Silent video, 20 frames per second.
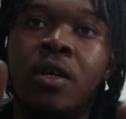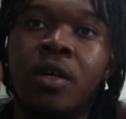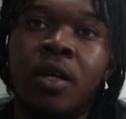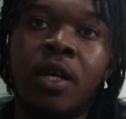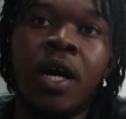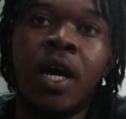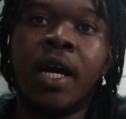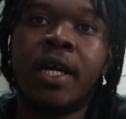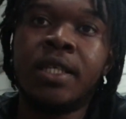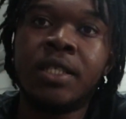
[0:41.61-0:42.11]

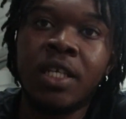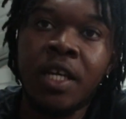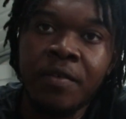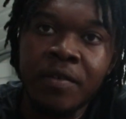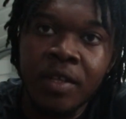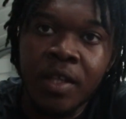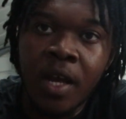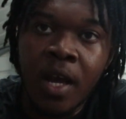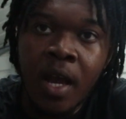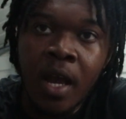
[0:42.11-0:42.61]
God is
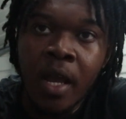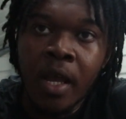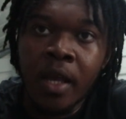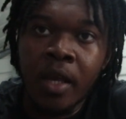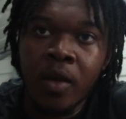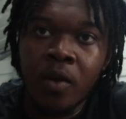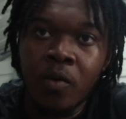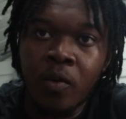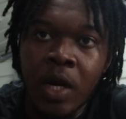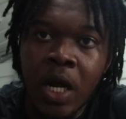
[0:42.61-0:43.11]

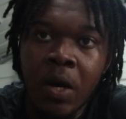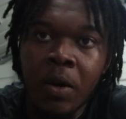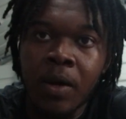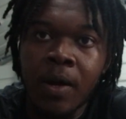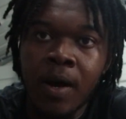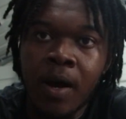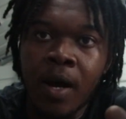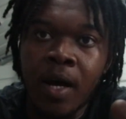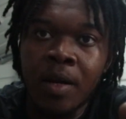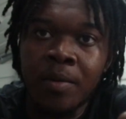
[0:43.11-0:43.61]
everything. Without
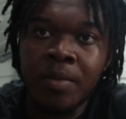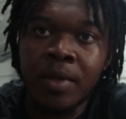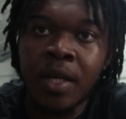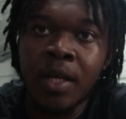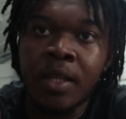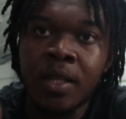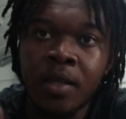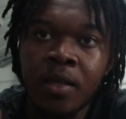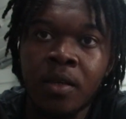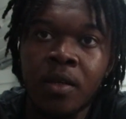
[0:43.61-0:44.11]
God, I'm
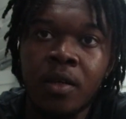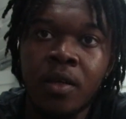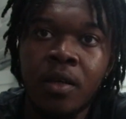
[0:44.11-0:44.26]
nothing.